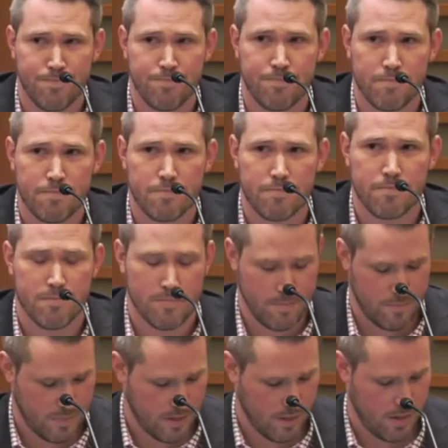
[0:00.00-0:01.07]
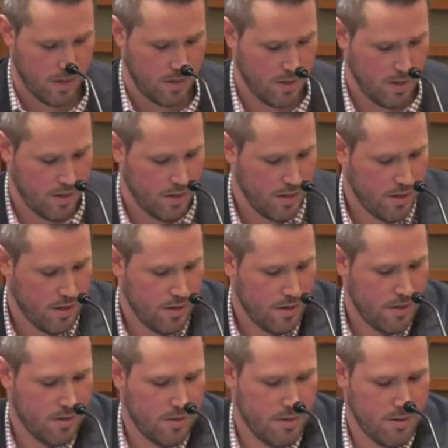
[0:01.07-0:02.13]

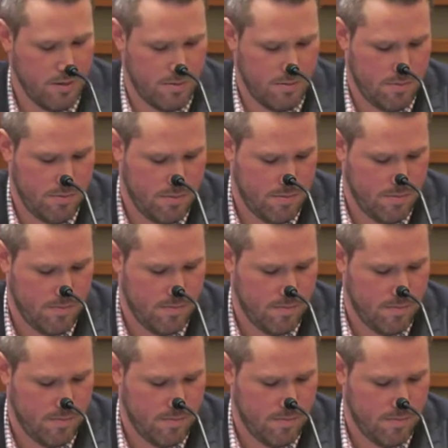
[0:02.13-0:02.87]
Nobody speaks.